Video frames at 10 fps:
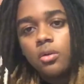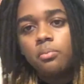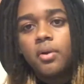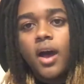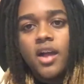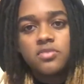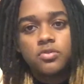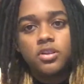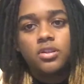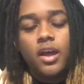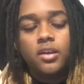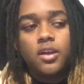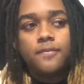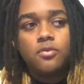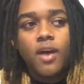But I just want to,
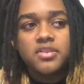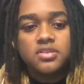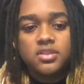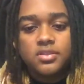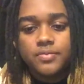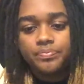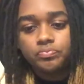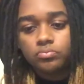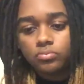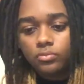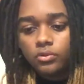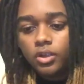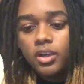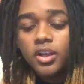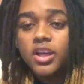like, if you're watching this,
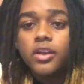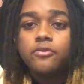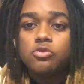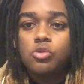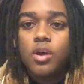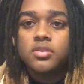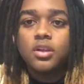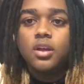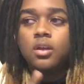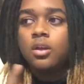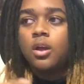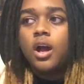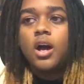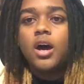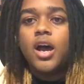and again, if you do right there,
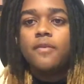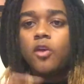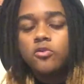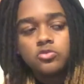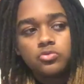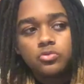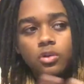I had no